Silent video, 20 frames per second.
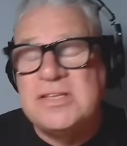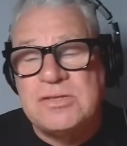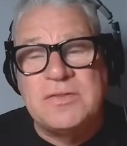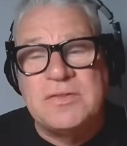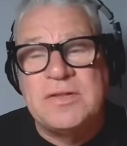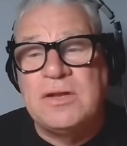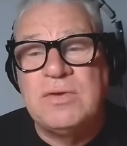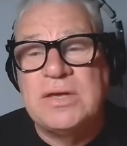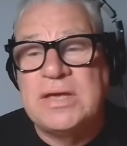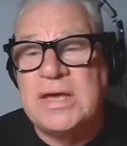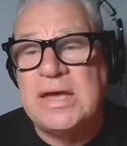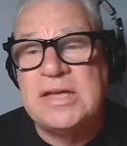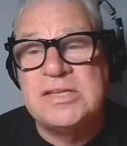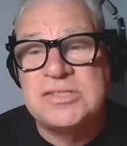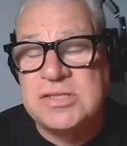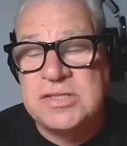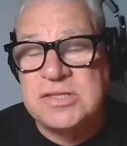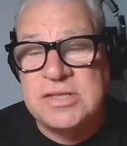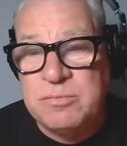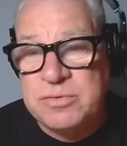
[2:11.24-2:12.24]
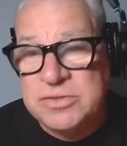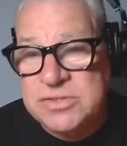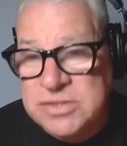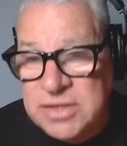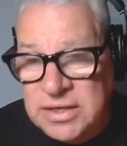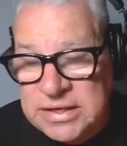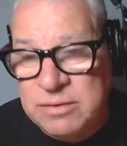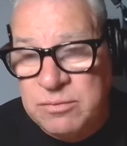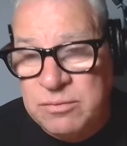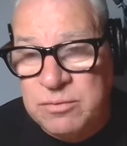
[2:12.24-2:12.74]
it's not they don't care. It's that it was
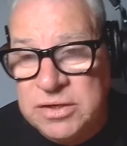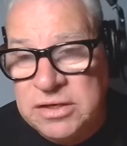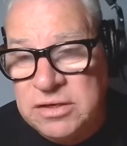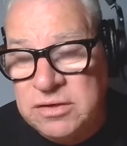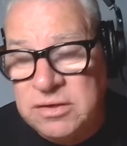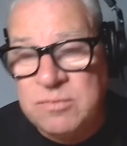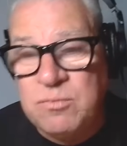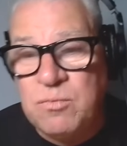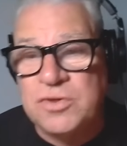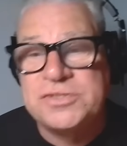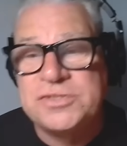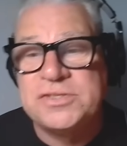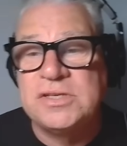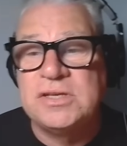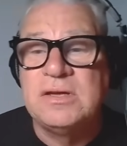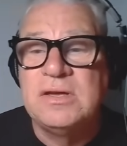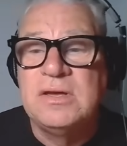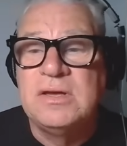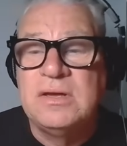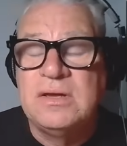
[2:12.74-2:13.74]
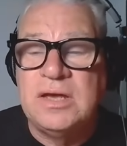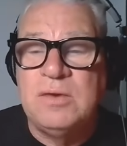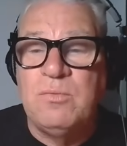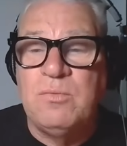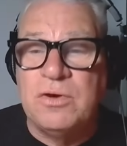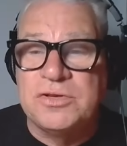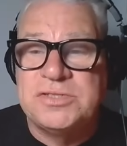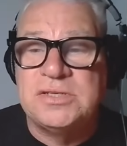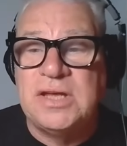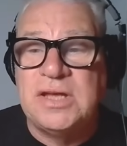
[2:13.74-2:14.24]
like it wasn't
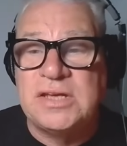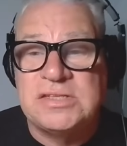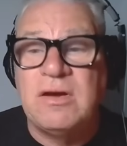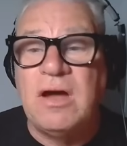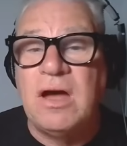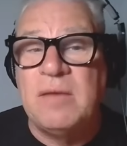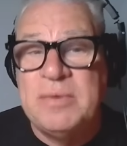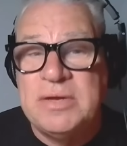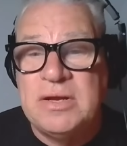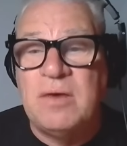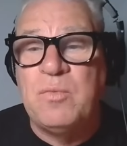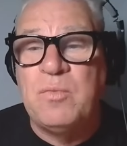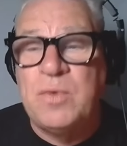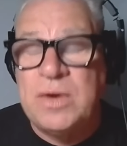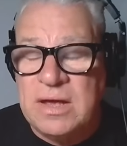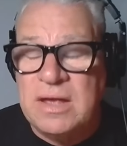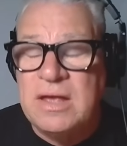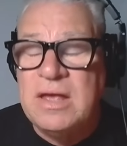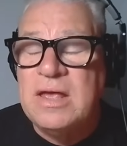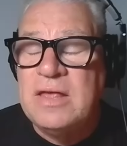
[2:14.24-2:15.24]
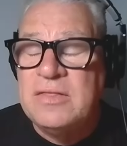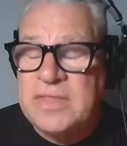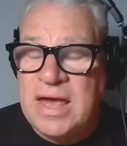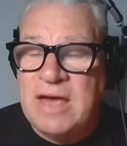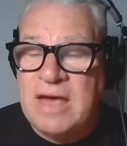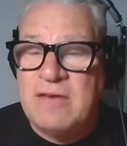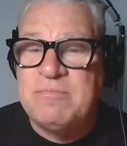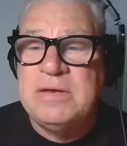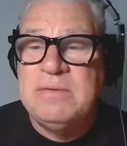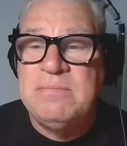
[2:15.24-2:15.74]
necessary. I mean, there
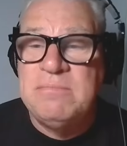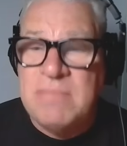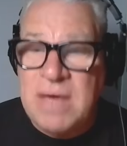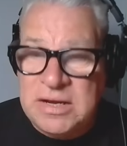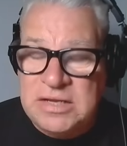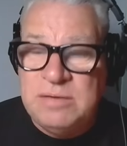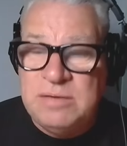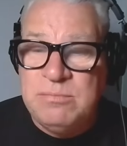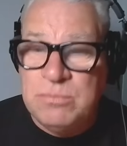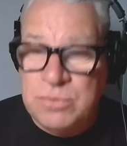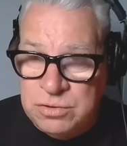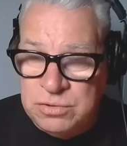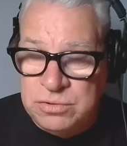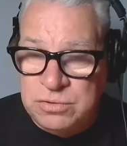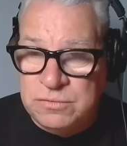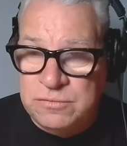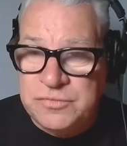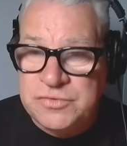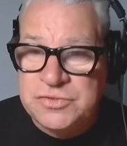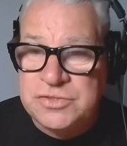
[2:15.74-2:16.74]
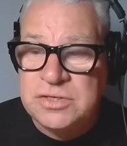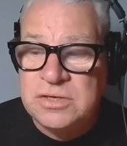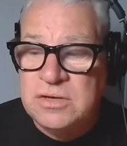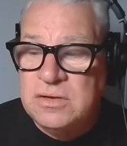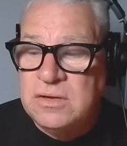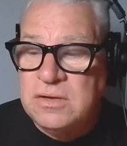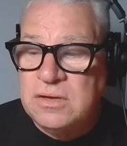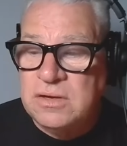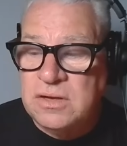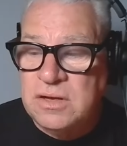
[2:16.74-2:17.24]
have been many moves
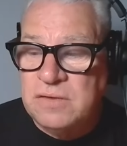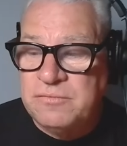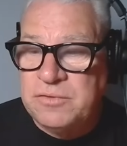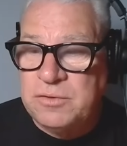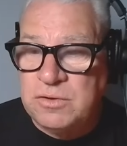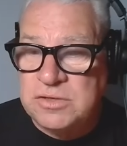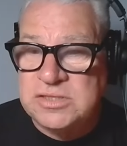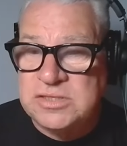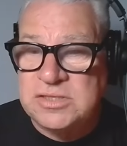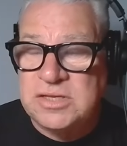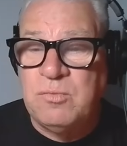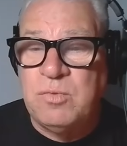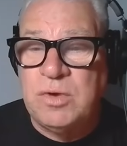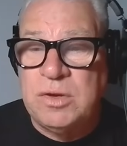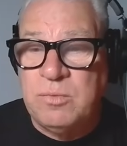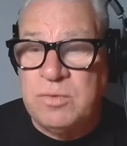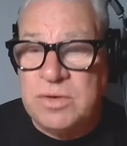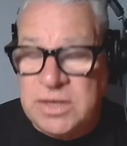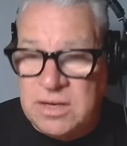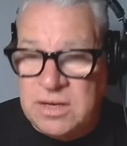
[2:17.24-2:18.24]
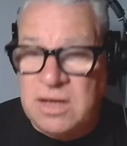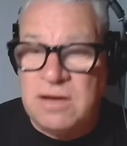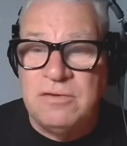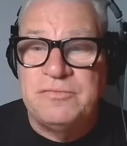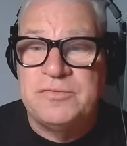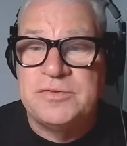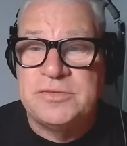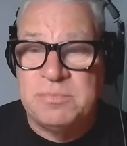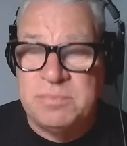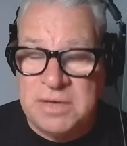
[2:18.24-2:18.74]
for critics saying we would
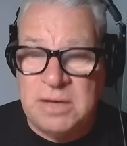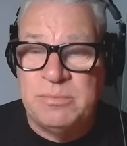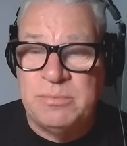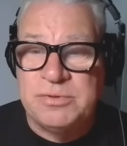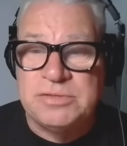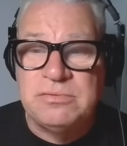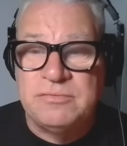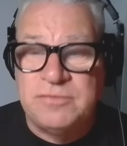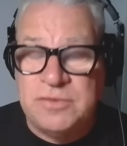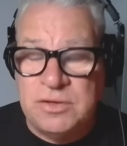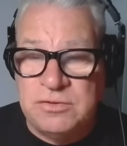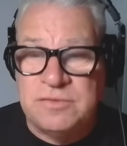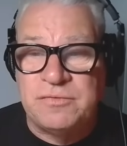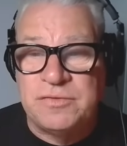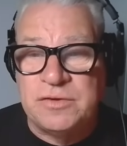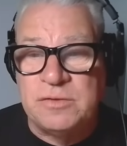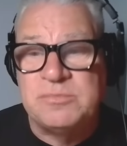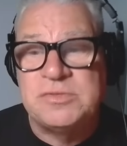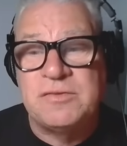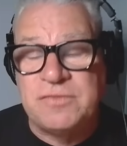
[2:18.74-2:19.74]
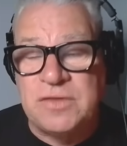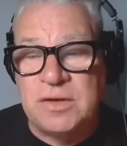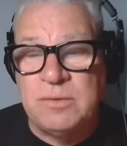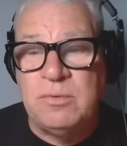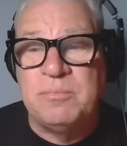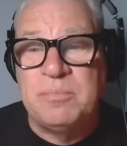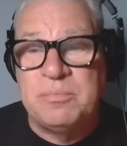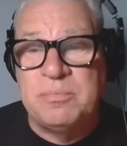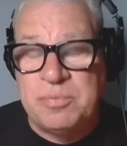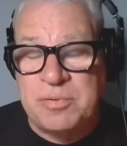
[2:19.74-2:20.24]
love to be able to review the films if they
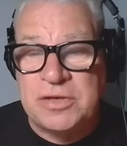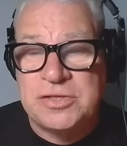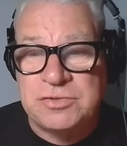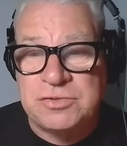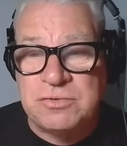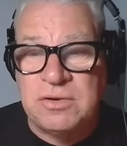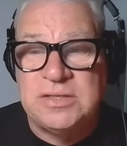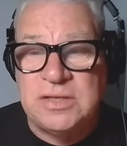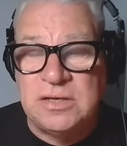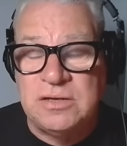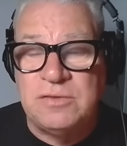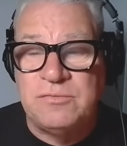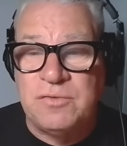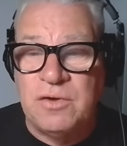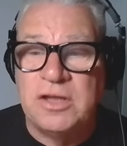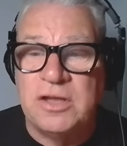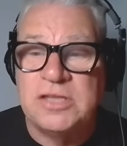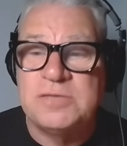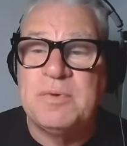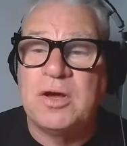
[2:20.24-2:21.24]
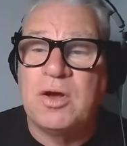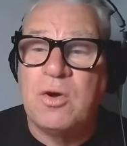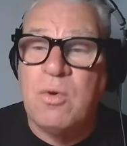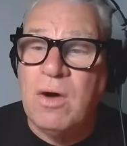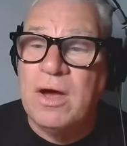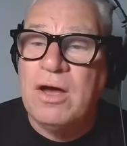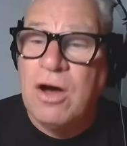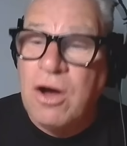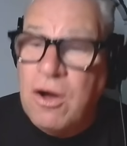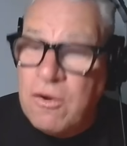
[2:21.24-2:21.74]
were press screened in advance, but
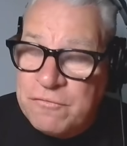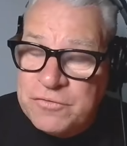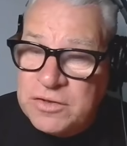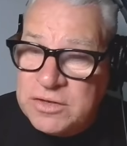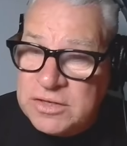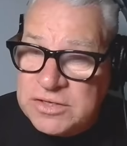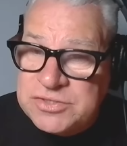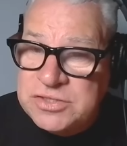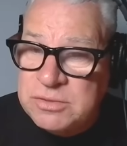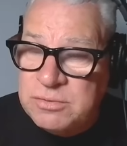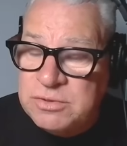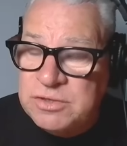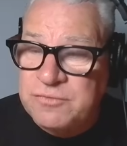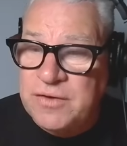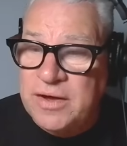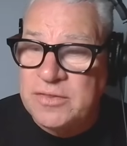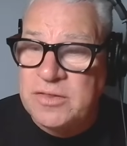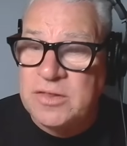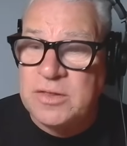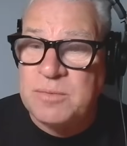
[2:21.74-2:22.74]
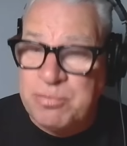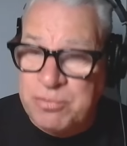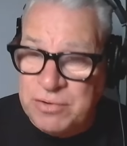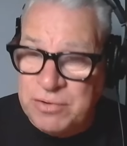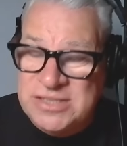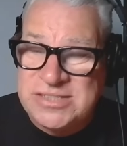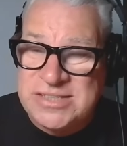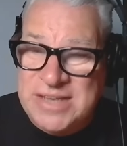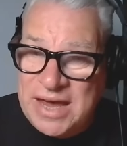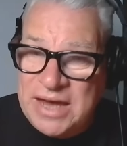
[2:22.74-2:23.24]
quite often it's to do with the fact that the
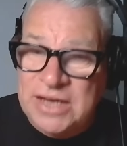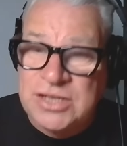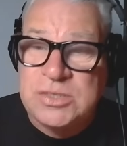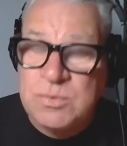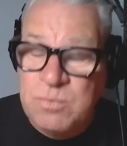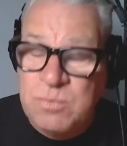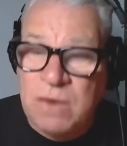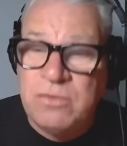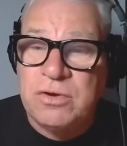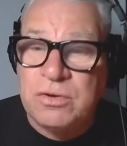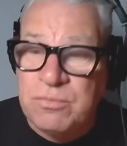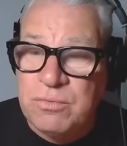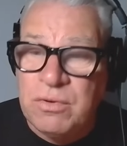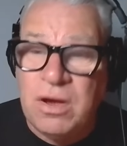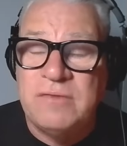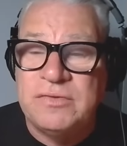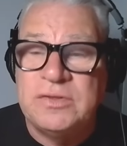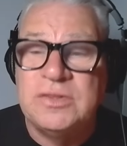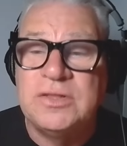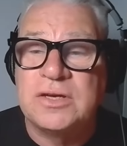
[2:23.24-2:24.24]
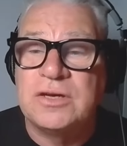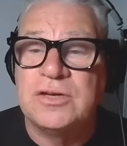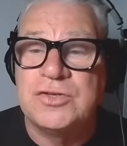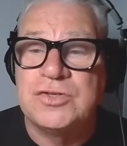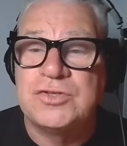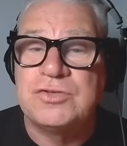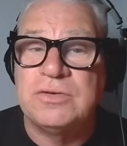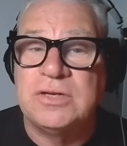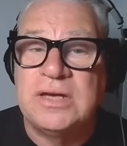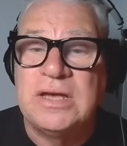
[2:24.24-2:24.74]
prints actually won't arrive in the
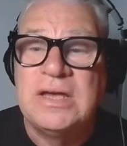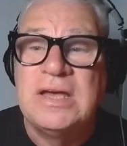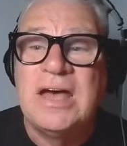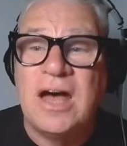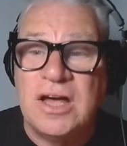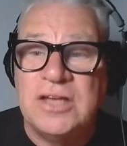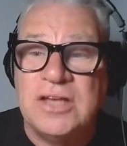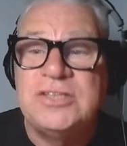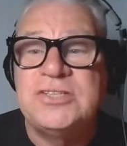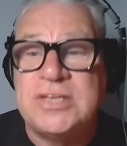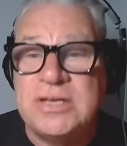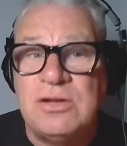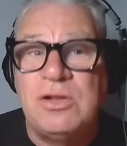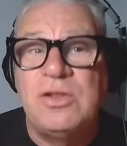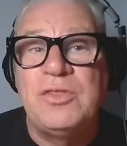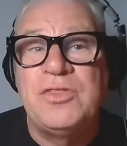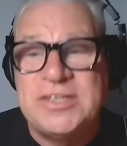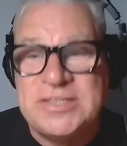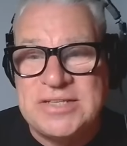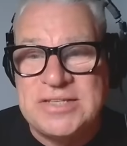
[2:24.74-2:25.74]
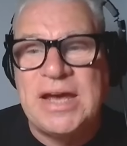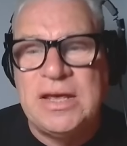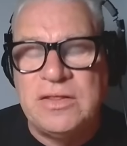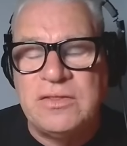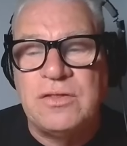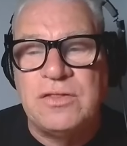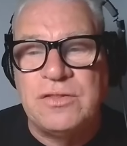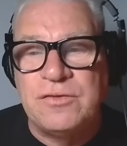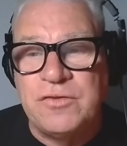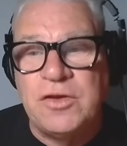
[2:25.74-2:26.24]
country until the day
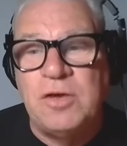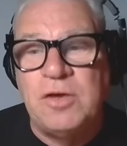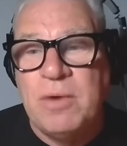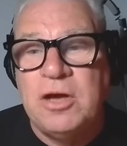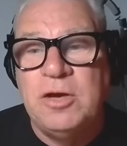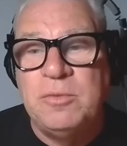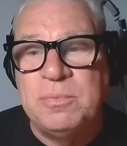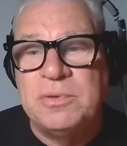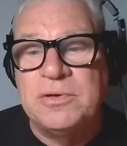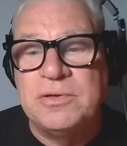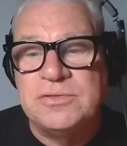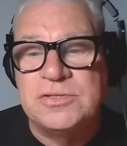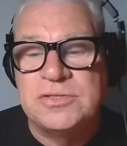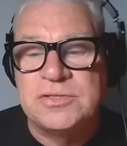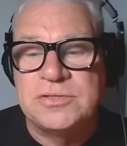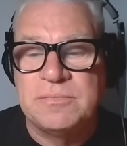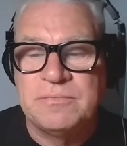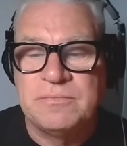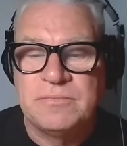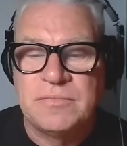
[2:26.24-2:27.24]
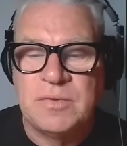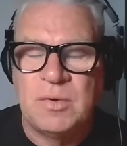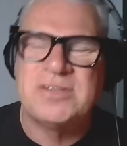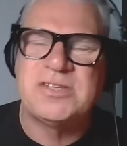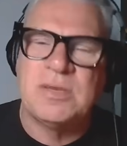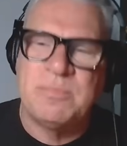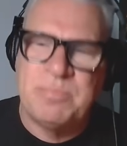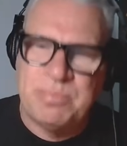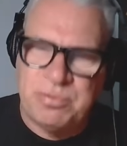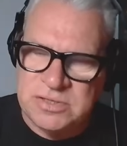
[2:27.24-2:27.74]
that the film opens. When I
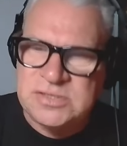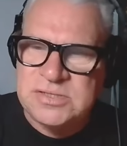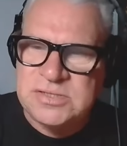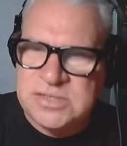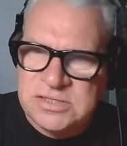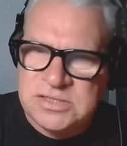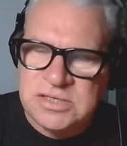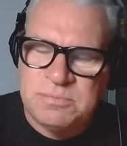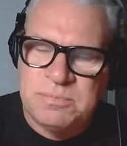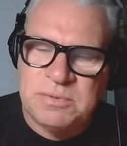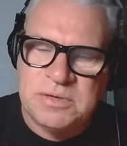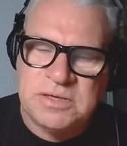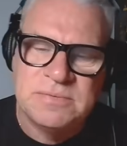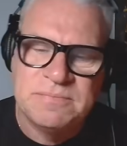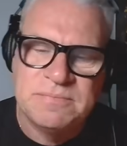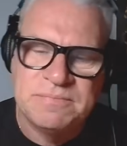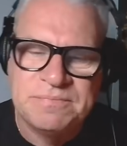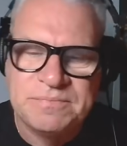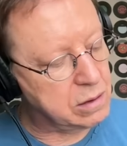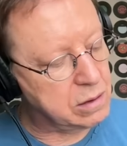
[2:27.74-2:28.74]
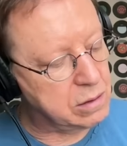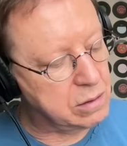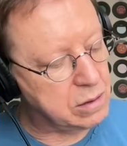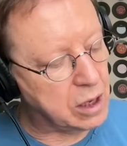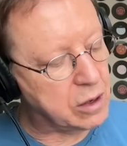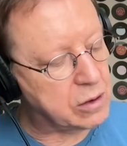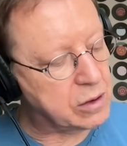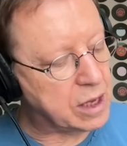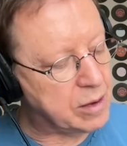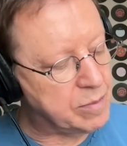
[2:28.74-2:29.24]
say prints, DCPs.
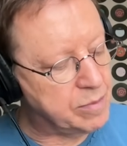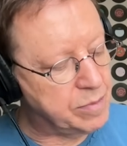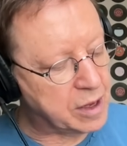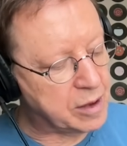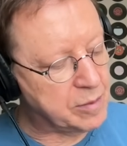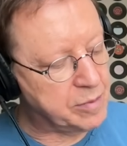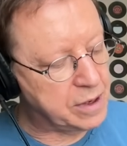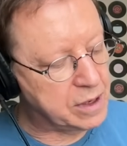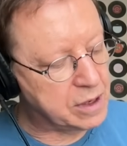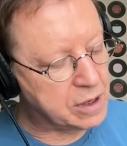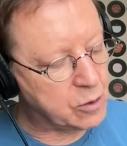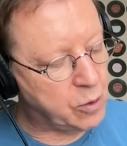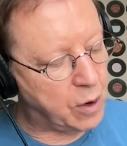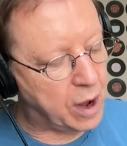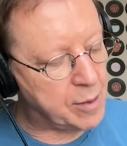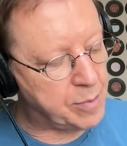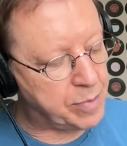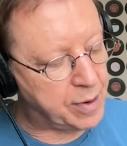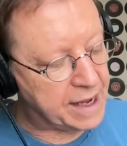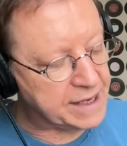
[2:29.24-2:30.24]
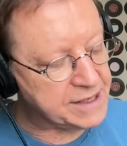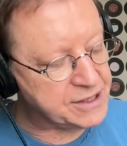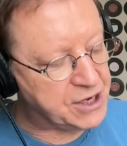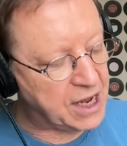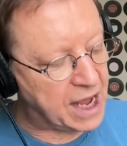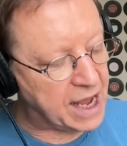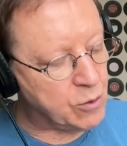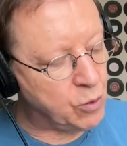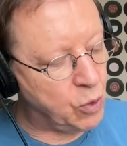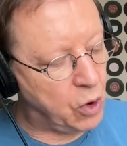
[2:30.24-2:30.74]
Okay, beg your pardon. Quiet Place
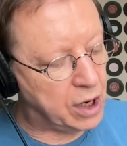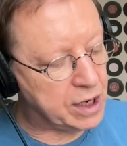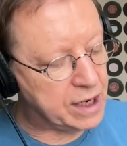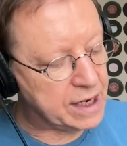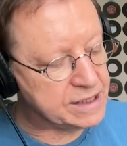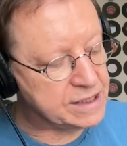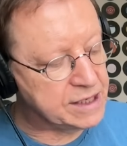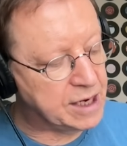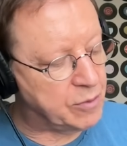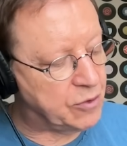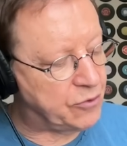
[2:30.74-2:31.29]
Day One is number